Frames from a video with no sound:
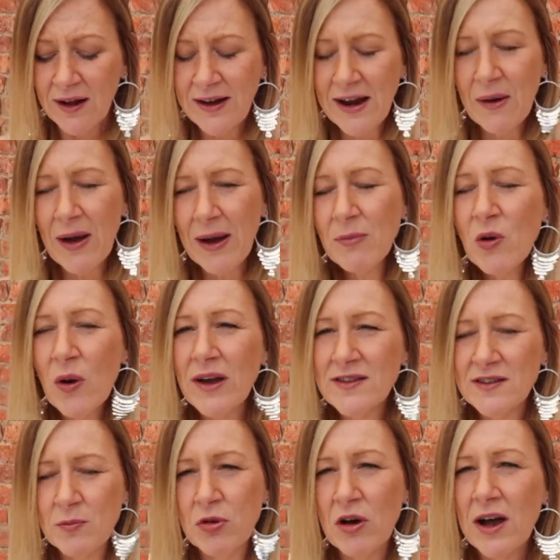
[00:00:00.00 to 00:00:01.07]
Now, I'm
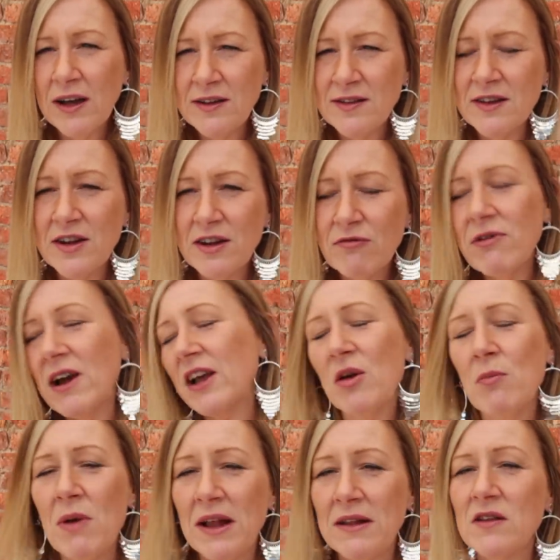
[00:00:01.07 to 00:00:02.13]
quite surprised that it
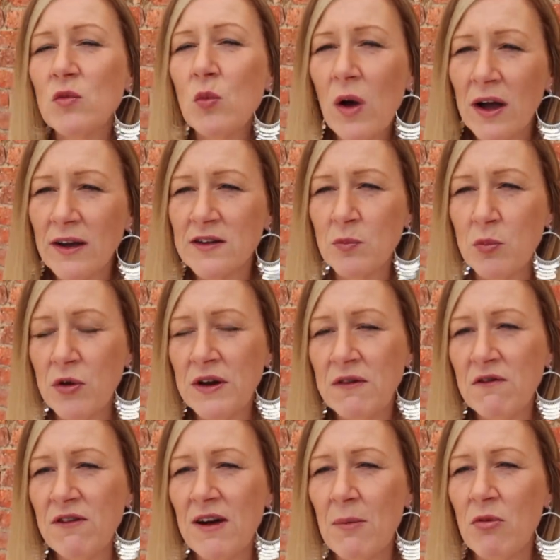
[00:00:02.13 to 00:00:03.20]
recommends wax
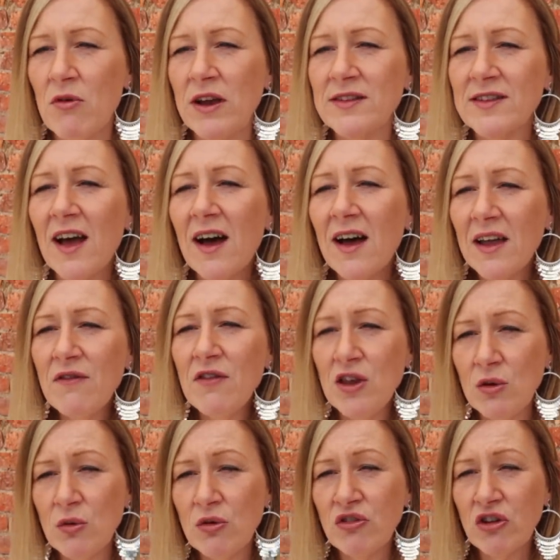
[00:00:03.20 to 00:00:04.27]
print fabrics. I've
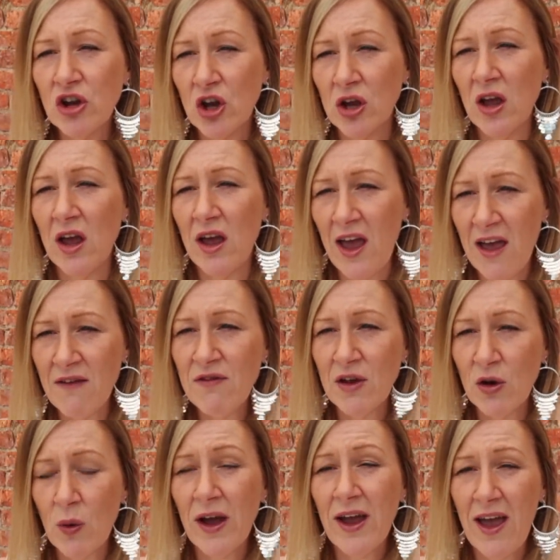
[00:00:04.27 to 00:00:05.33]
used a, a heavy,
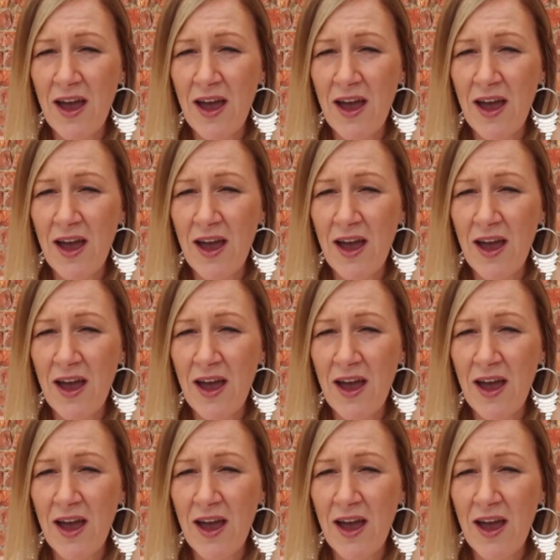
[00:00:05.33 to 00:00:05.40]
quite